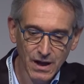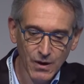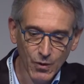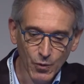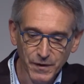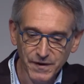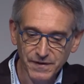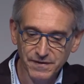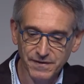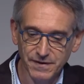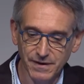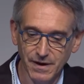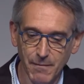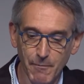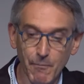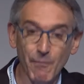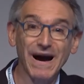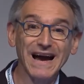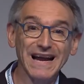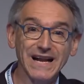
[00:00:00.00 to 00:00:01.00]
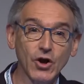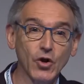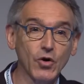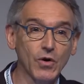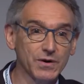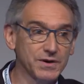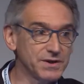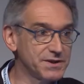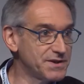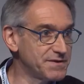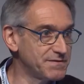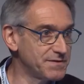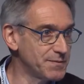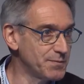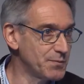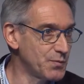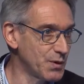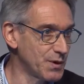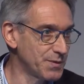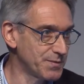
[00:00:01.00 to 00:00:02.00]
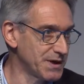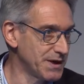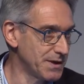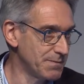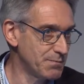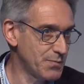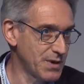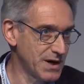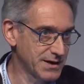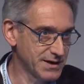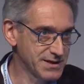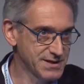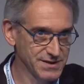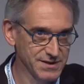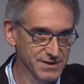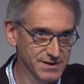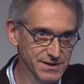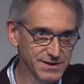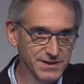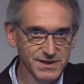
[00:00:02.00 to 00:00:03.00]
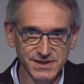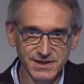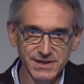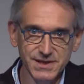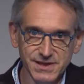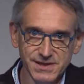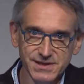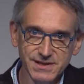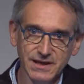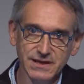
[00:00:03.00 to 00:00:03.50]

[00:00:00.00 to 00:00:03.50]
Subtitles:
with mild cognitive impairment in Parkinson's disease.